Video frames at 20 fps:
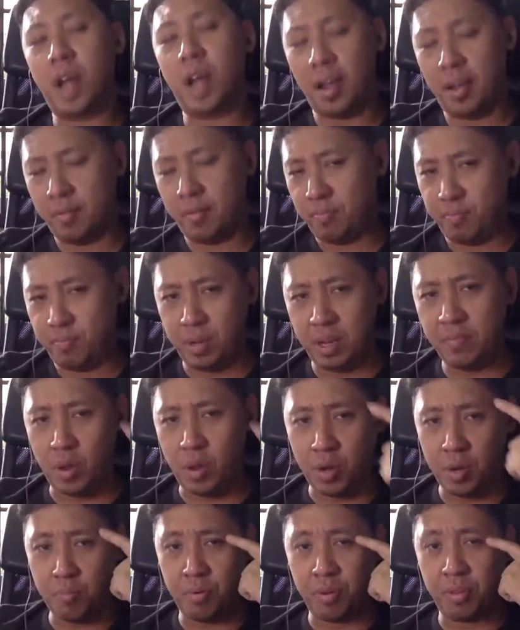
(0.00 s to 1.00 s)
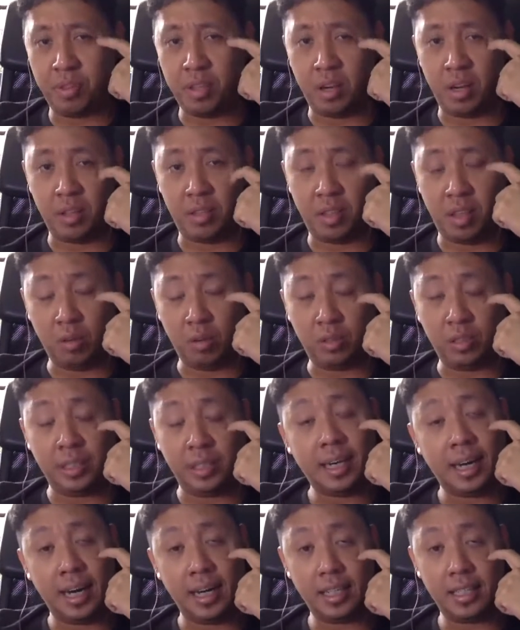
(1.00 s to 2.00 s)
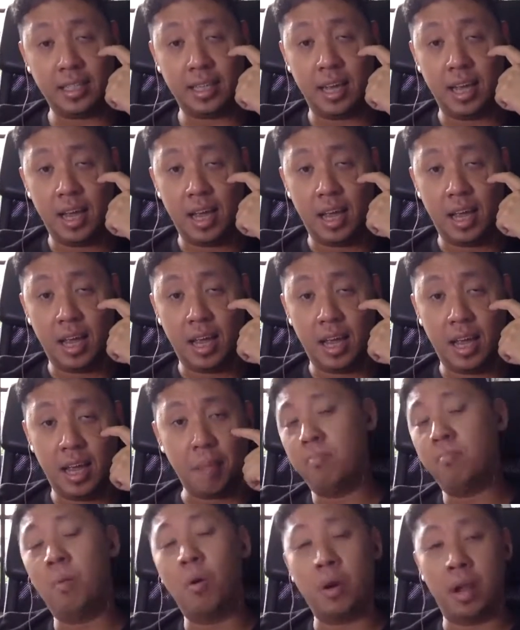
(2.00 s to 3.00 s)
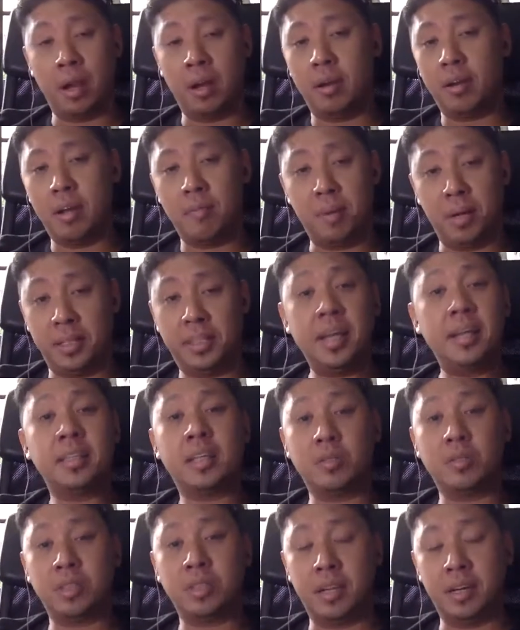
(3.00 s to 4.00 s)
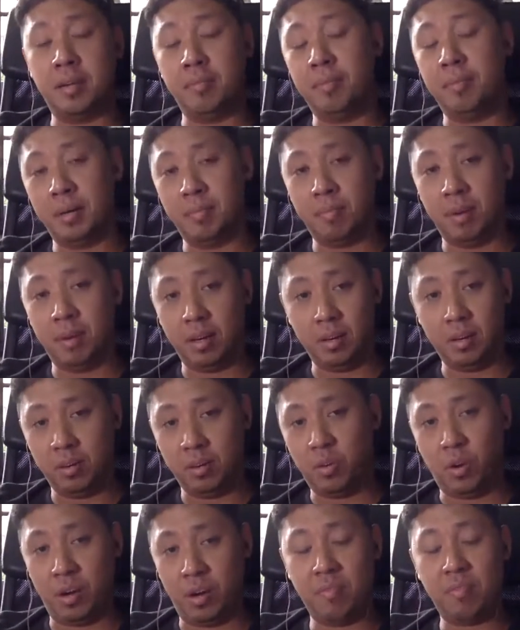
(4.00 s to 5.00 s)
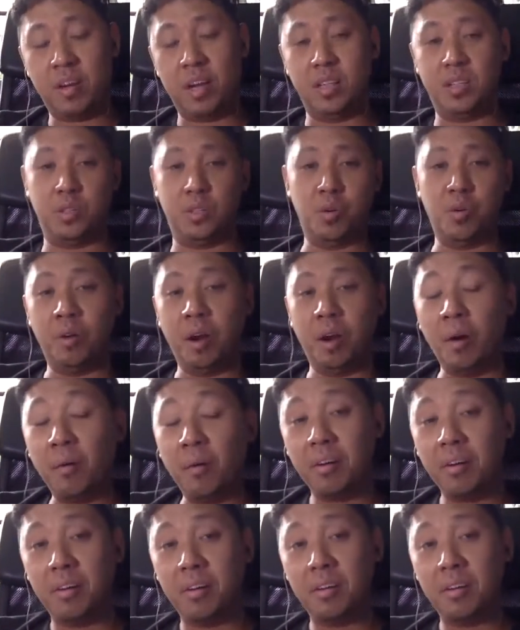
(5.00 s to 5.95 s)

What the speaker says: I believe they only printed 1,000 cards, but they're about 10,000 in demand, but not enough cards to go around.